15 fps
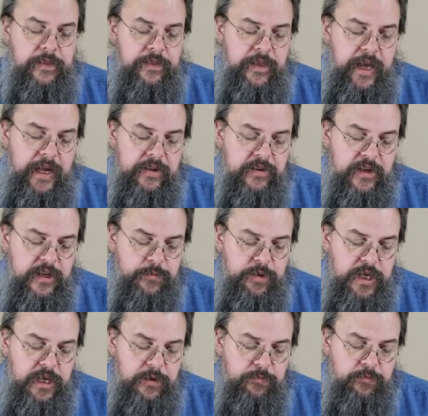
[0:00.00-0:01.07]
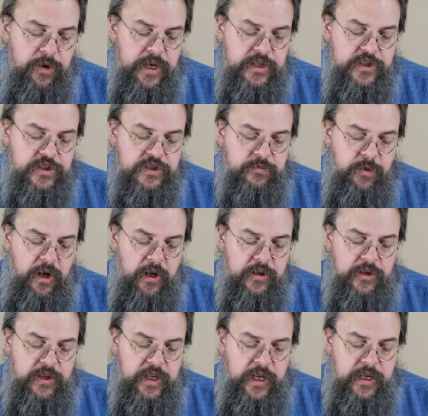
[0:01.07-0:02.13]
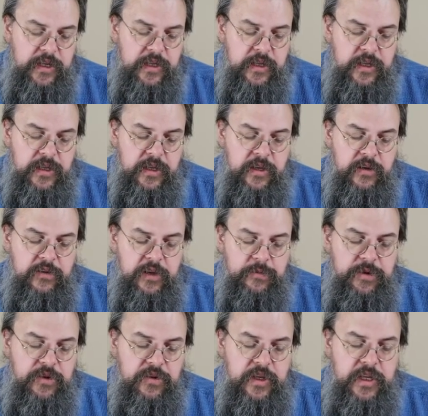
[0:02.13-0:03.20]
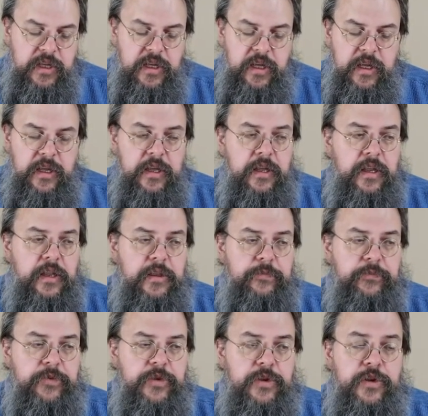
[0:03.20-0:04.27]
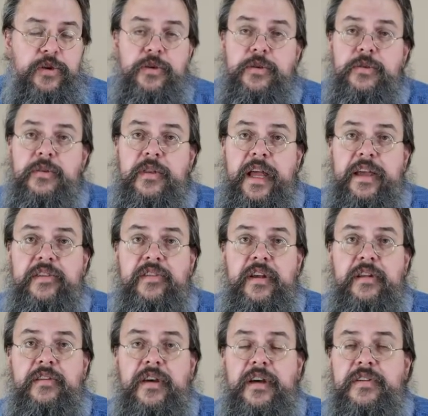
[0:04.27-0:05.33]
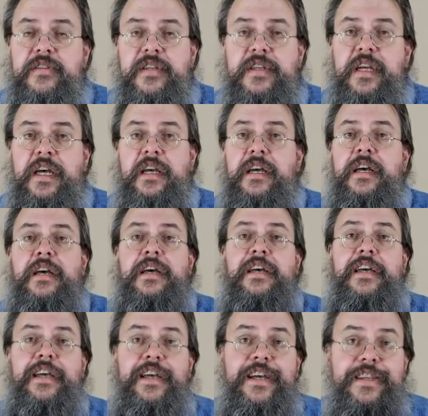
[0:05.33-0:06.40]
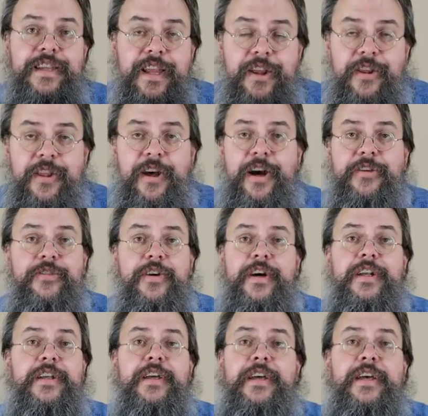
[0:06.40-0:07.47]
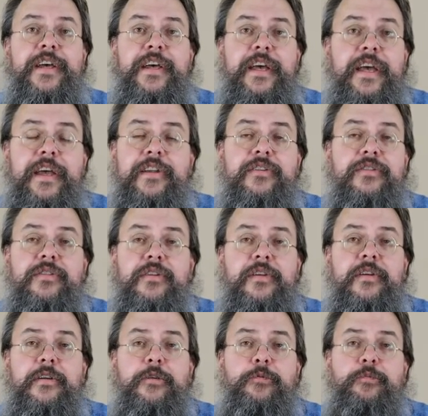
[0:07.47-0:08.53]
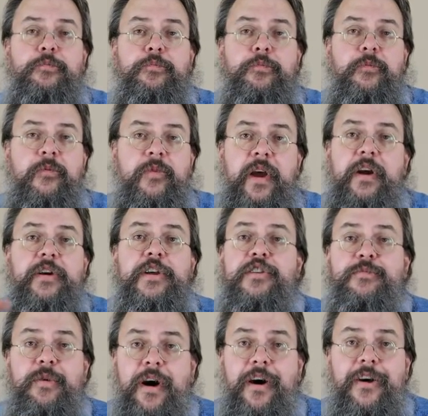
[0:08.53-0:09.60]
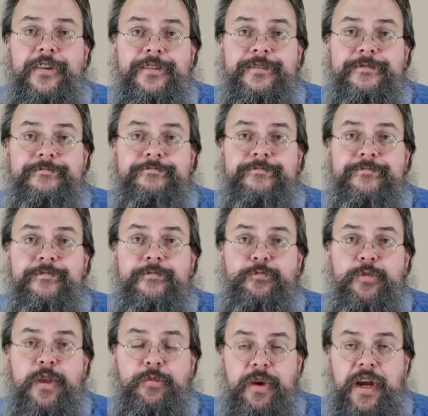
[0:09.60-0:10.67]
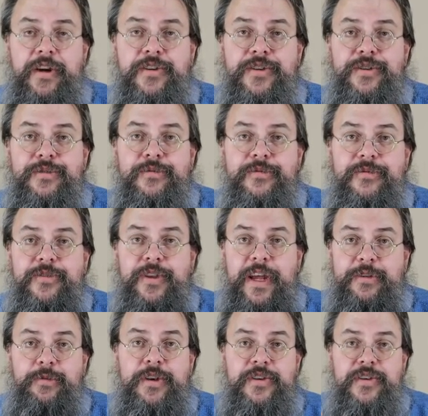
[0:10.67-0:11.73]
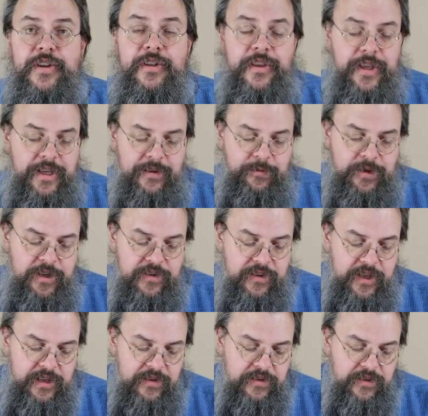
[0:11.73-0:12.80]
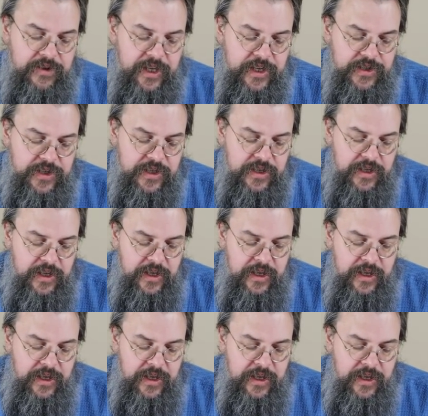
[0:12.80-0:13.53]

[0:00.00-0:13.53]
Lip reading: That's going to be much smaller than, so I'm using two less than signs to say, in the long run, it's very small compared to. So that's what you should think of when you see this notation.